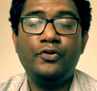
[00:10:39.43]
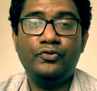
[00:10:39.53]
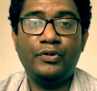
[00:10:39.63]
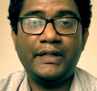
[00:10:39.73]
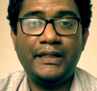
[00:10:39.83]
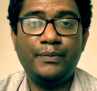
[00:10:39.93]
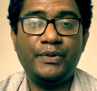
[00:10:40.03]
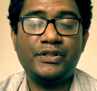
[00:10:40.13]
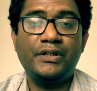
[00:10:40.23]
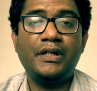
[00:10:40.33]
So tell the
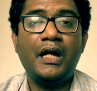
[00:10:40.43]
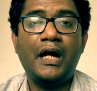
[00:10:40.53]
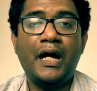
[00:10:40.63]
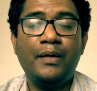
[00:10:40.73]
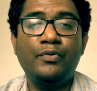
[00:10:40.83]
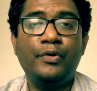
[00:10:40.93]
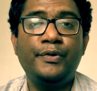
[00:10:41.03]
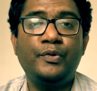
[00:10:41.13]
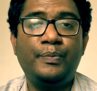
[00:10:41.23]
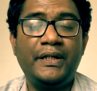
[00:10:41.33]
patient, I am going
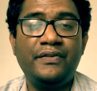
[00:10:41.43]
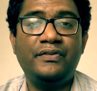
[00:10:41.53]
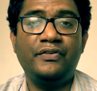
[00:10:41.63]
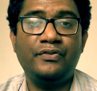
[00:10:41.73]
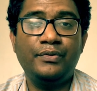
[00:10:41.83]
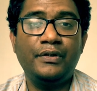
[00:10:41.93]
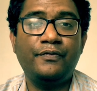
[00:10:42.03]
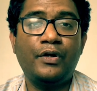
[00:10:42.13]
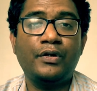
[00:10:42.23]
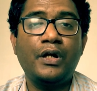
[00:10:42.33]
to place this tuning
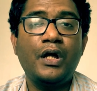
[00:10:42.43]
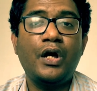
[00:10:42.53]
fork